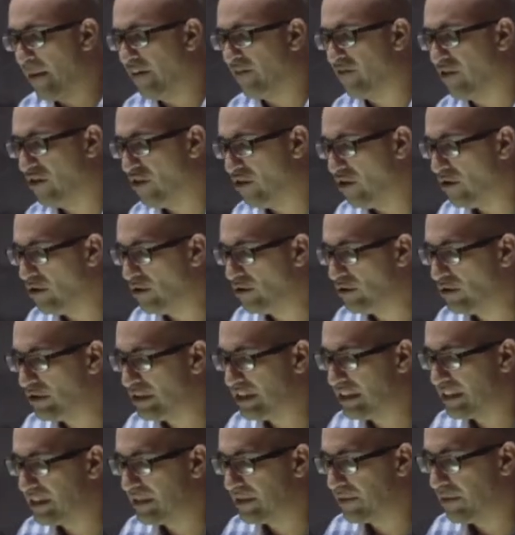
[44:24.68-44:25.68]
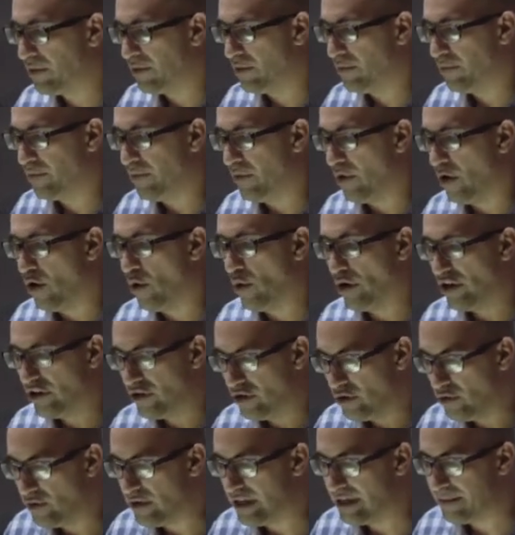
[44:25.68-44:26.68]
for those who are
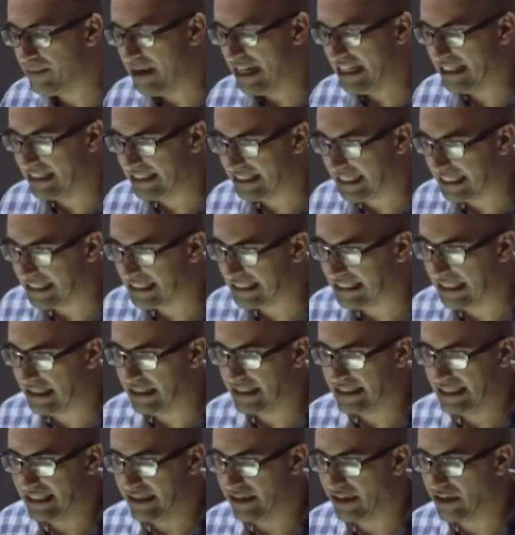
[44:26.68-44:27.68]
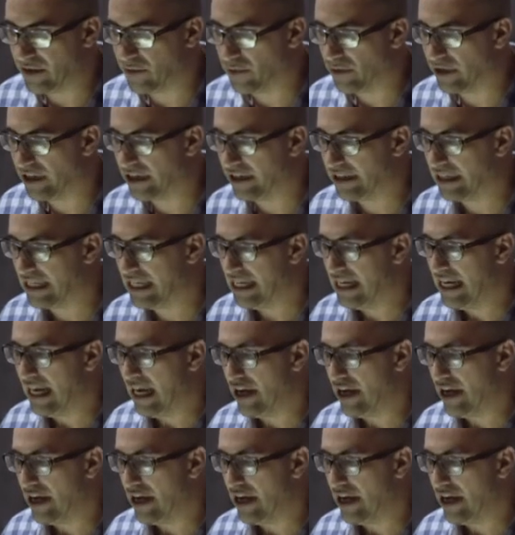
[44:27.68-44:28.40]
doing Palestine solidarity work